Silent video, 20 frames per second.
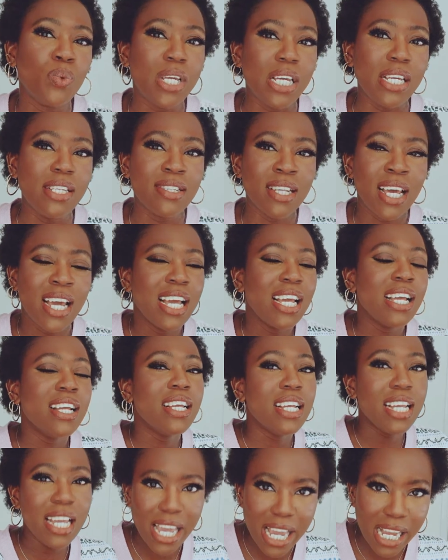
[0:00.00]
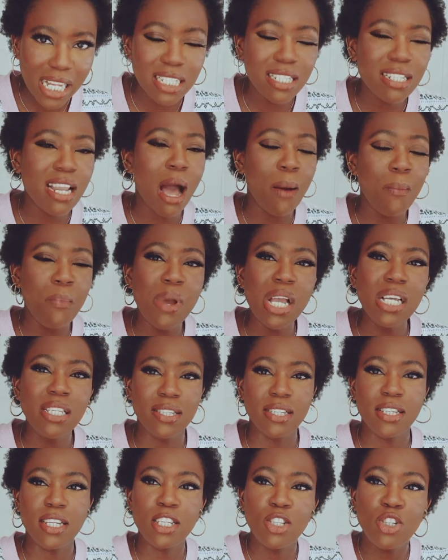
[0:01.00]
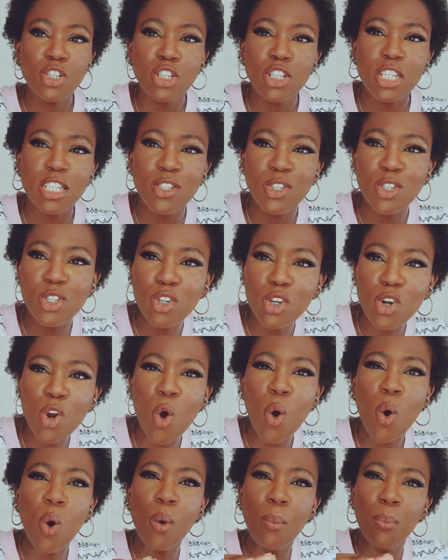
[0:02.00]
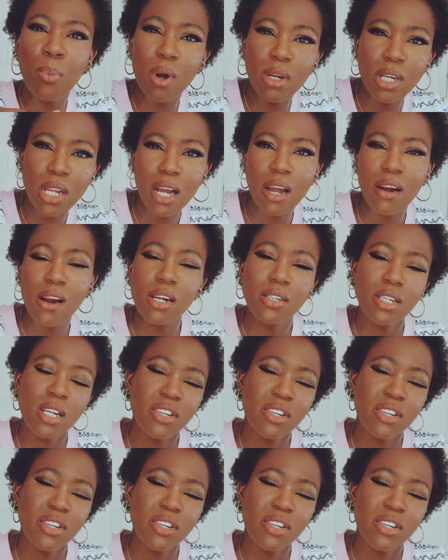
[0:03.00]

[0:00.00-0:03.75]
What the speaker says: is, it's amazing. It's a slow burner character